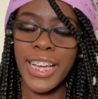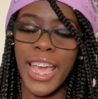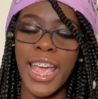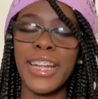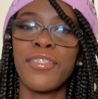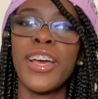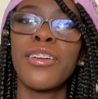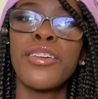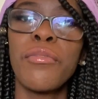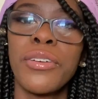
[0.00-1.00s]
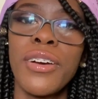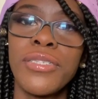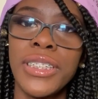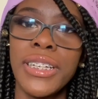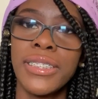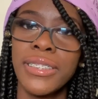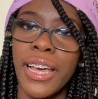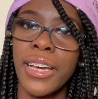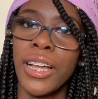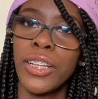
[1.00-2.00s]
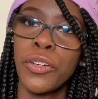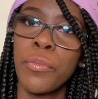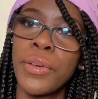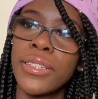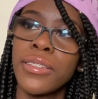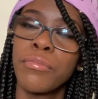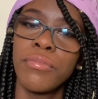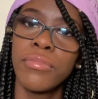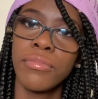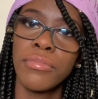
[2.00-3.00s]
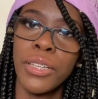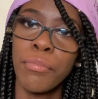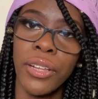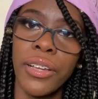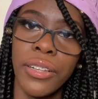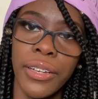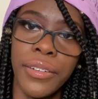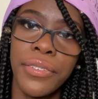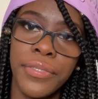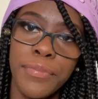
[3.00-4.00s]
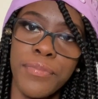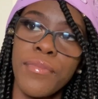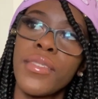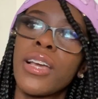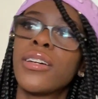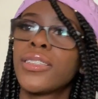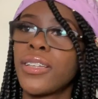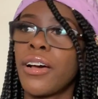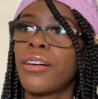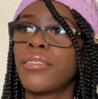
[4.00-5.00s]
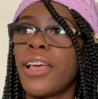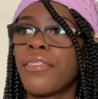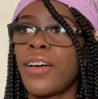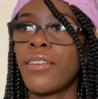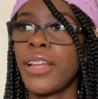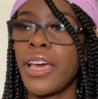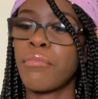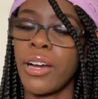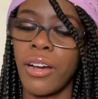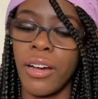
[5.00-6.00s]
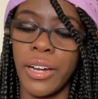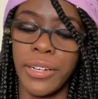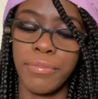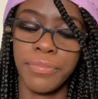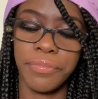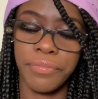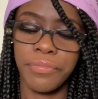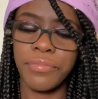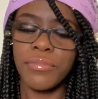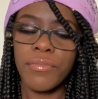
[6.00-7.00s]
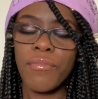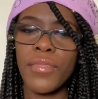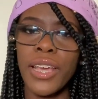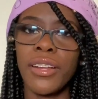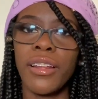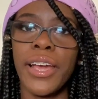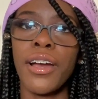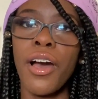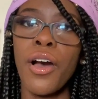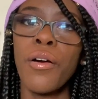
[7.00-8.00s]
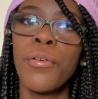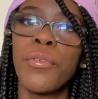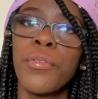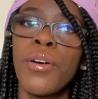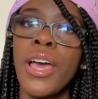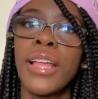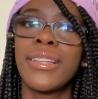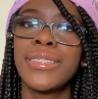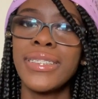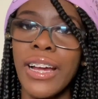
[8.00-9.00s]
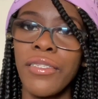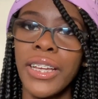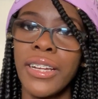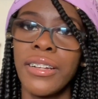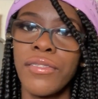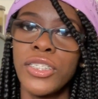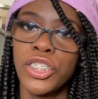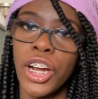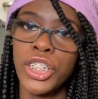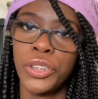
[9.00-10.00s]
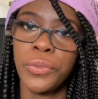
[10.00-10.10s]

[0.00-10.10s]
And if y'all don't know what a roach is, it's like a little piece of the blunt left. So they found that in my car. And they're like, oh, well, this is not really enough to charge you,